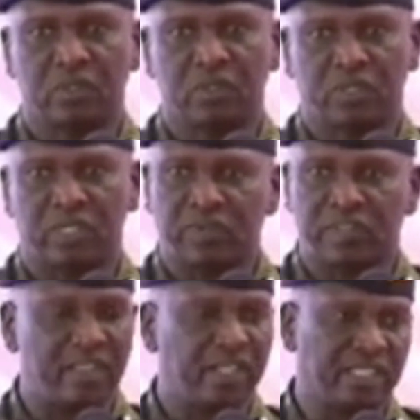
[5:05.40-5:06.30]
together
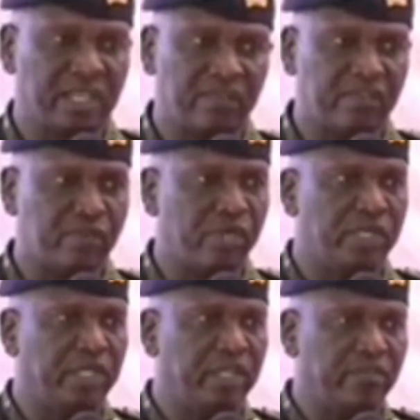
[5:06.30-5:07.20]
with others and
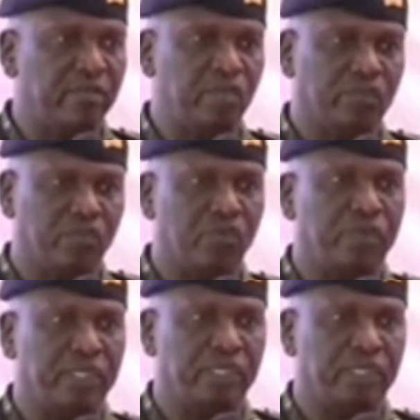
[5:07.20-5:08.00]
everybody, everybody of goodwill.